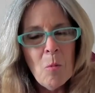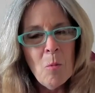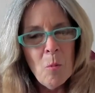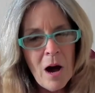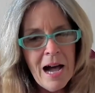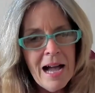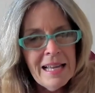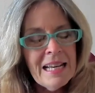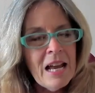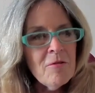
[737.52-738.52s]

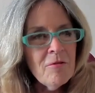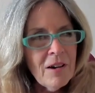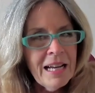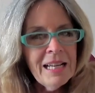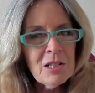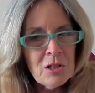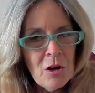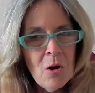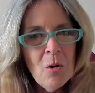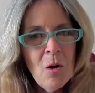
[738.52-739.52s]
Why did I fight
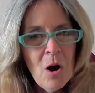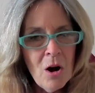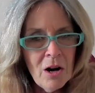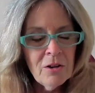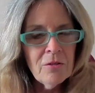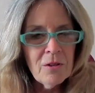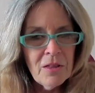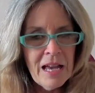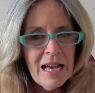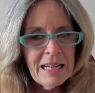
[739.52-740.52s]
so hard for
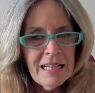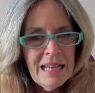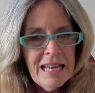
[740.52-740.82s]
that?